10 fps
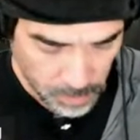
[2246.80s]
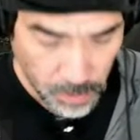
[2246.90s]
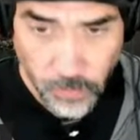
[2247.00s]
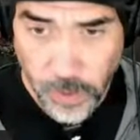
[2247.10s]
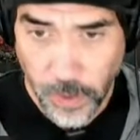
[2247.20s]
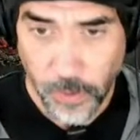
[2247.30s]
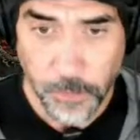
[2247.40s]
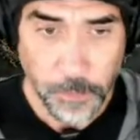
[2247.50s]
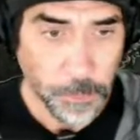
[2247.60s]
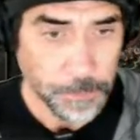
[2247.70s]
Ringo.
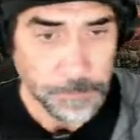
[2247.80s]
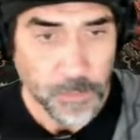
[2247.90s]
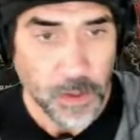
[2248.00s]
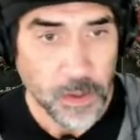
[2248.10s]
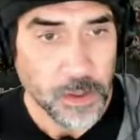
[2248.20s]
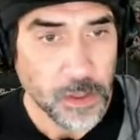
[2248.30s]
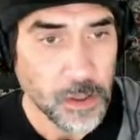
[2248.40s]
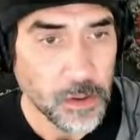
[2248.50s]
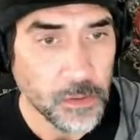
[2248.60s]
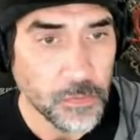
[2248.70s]

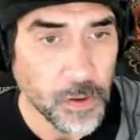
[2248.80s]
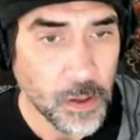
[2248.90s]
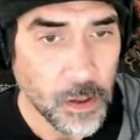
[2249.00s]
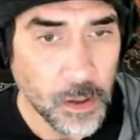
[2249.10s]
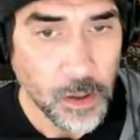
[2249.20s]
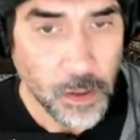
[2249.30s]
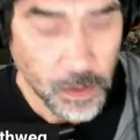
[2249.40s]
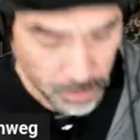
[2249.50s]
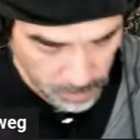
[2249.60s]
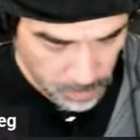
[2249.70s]
Give
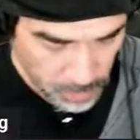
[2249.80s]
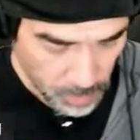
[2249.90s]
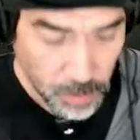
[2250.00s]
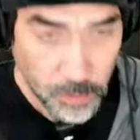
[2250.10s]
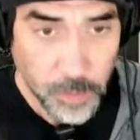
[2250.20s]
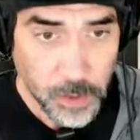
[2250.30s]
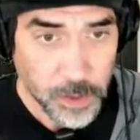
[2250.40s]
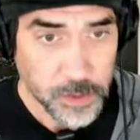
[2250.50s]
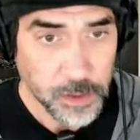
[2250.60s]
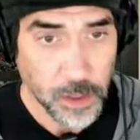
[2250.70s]

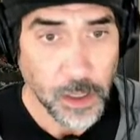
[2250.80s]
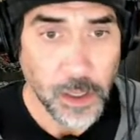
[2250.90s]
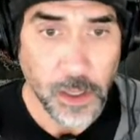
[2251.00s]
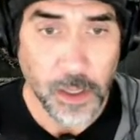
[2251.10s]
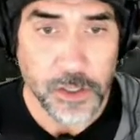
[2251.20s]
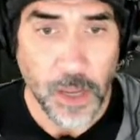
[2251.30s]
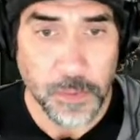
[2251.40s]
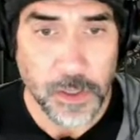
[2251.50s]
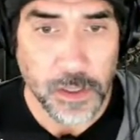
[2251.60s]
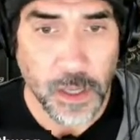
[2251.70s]
Melissa a
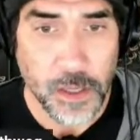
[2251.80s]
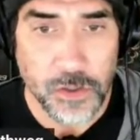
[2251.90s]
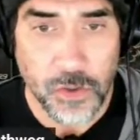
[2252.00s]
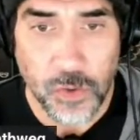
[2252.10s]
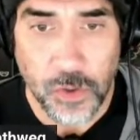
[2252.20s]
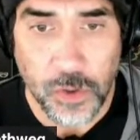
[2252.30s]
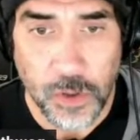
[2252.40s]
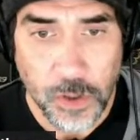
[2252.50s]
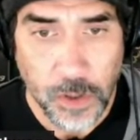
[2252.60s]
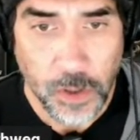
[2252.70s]
Japanese high school
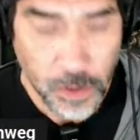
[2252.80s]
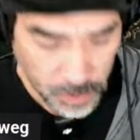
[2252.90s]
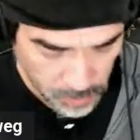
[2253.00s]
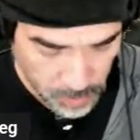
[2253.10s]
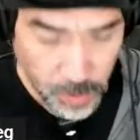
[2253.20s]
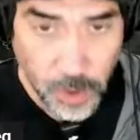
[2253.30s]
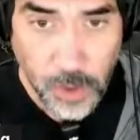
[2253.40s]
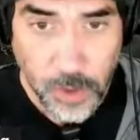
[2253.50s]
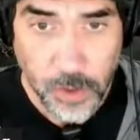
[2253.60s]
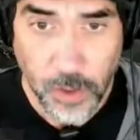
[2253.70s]

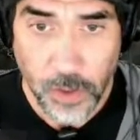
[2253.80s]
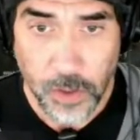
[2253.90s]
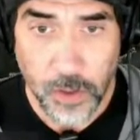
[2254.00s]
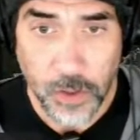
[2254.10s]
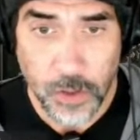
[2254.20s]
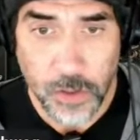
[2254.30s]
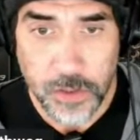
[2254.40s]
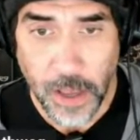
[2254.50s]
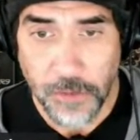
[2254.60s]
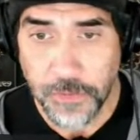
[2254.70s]
girl's
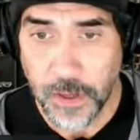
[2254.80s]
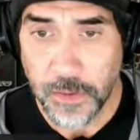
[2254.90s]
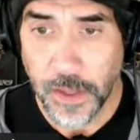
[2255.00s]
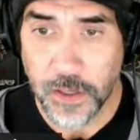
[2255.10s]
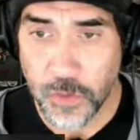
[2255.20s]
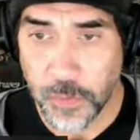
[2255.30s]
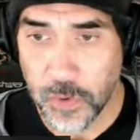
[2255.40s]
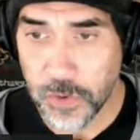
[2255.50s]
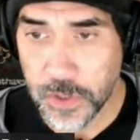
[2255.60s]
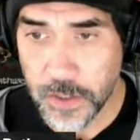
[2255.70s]
outfit, like a super
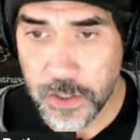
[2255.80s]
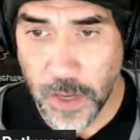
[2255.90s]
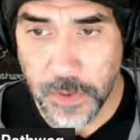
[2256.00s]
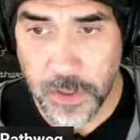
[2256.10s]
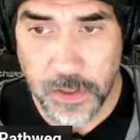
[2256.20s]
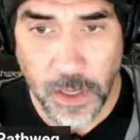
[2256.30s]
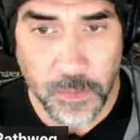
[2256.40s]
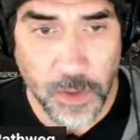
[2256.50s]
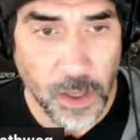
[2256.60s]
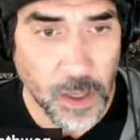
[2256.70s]
cool, sexy Japanese
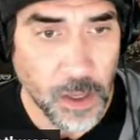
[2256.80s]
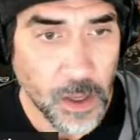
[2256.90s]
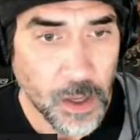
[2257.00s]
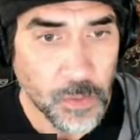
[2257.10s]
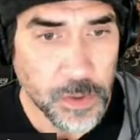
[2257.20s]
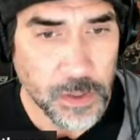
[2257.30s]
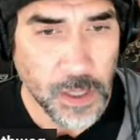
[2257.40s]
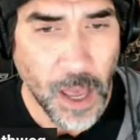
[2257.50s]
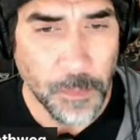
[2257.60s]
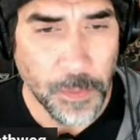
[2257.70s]
anime, with the
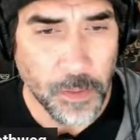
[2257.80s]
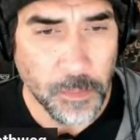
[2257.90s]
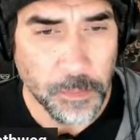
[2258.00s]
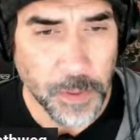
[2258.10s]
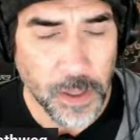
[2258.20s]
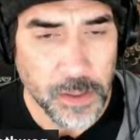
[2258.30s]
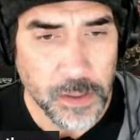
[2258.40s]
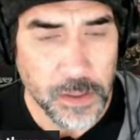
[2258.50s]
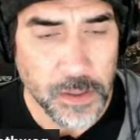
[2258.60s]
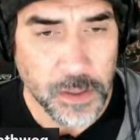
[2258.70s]
top
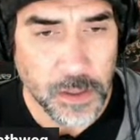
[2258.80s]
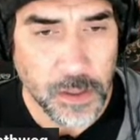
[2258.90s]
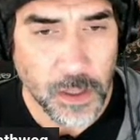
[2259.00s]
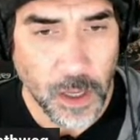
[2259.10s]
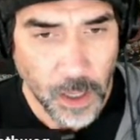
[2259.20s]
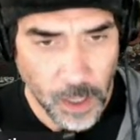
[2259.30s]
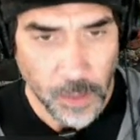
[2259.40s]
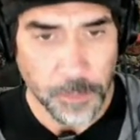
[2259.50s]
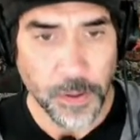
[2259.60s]
buttoned up